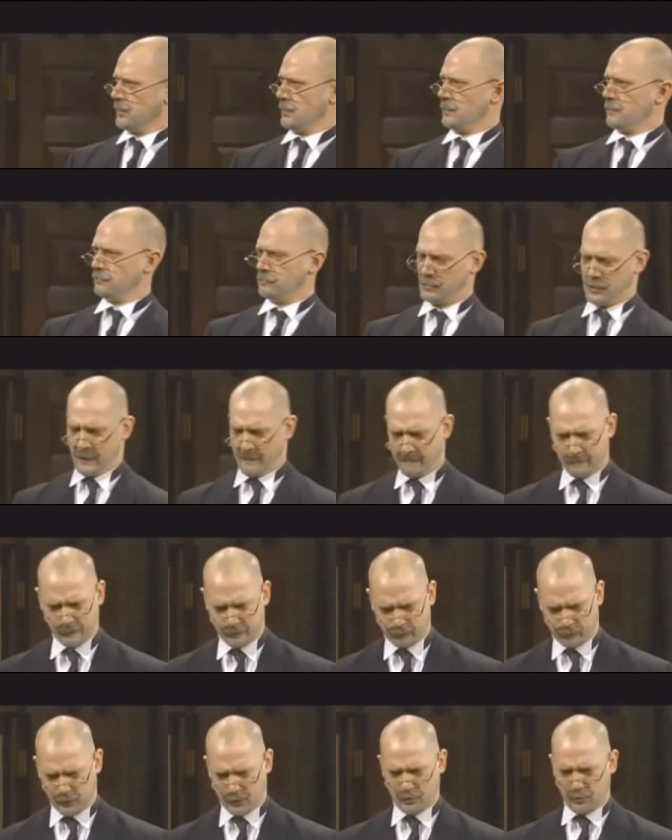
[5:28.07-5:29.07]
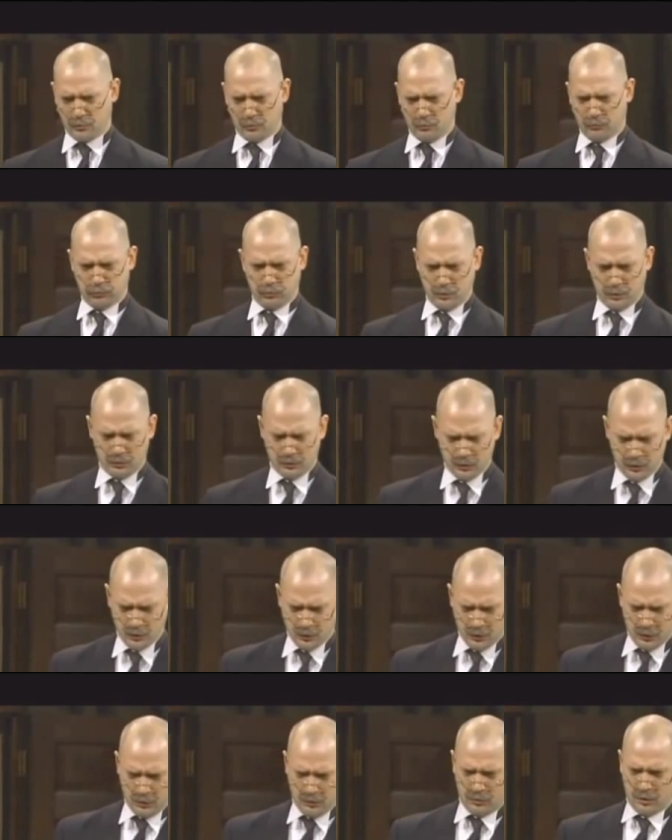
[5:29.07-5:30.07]
You, you uh,
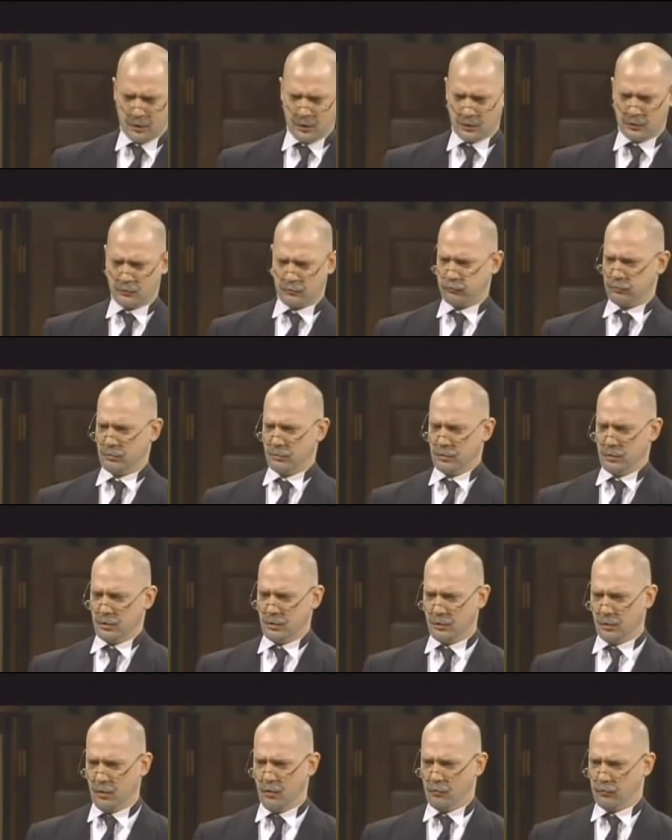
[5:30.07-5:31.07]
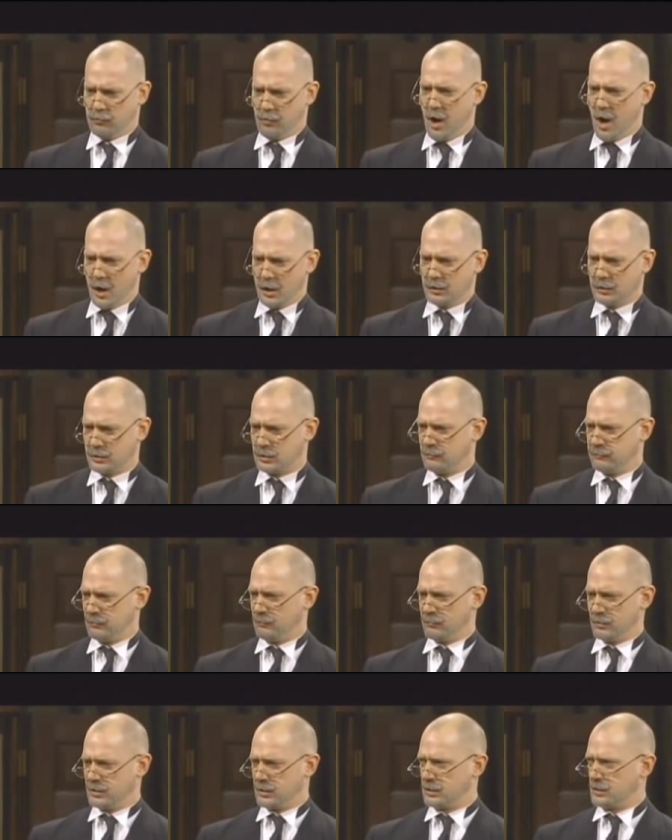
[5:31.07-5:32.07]
think it's uh, all right to
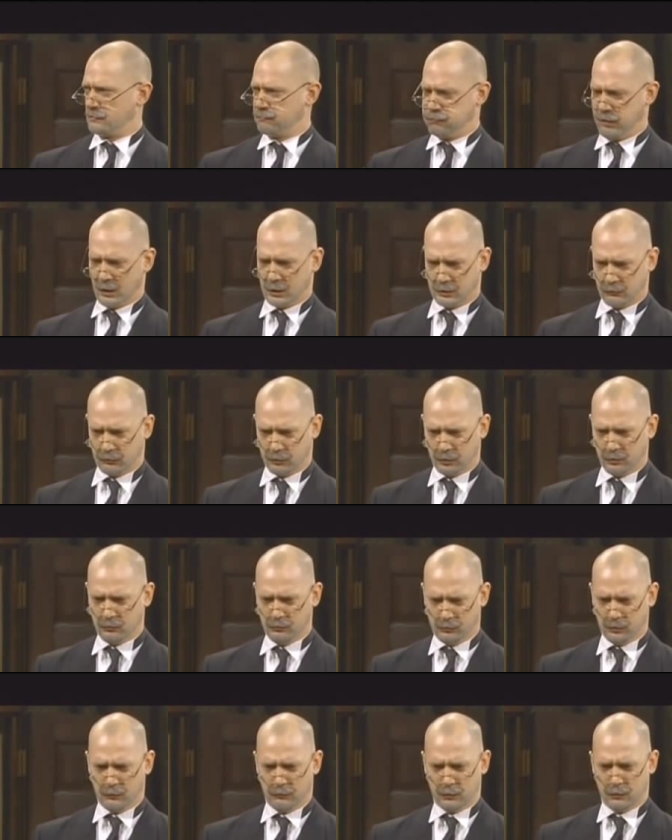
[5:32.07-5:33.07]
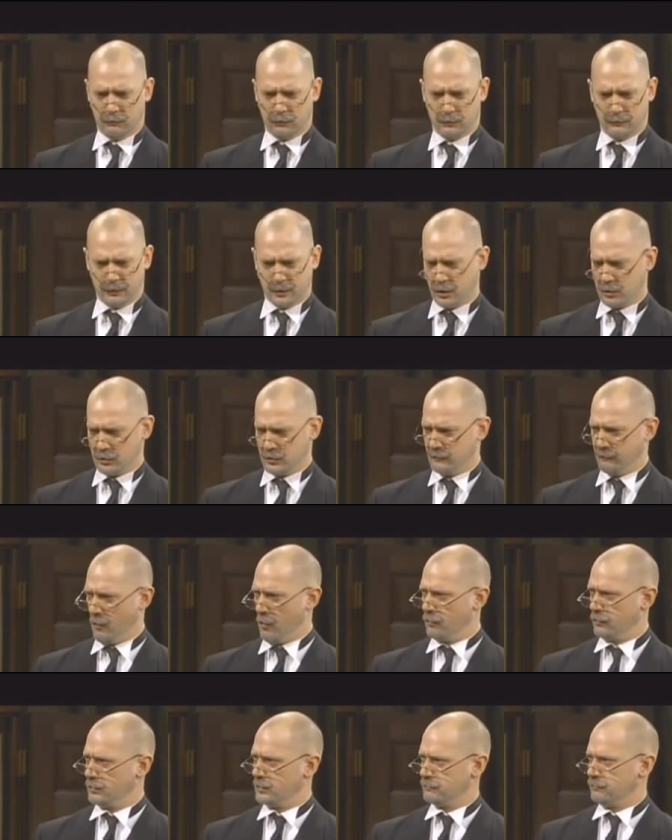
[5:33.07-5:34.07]
be respectable uh, uh, uh, because you've
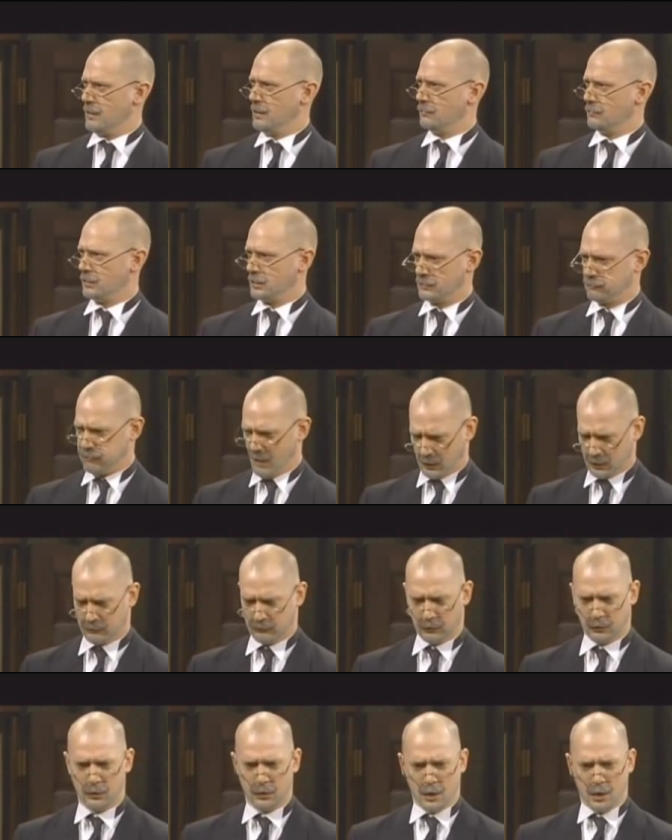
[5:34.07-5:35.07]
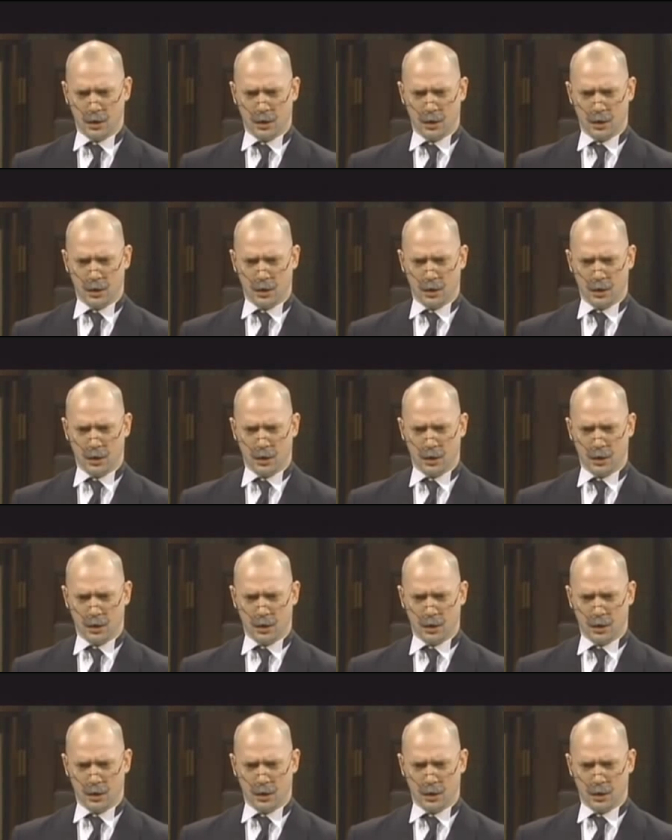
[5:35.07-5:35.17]
always been respectable.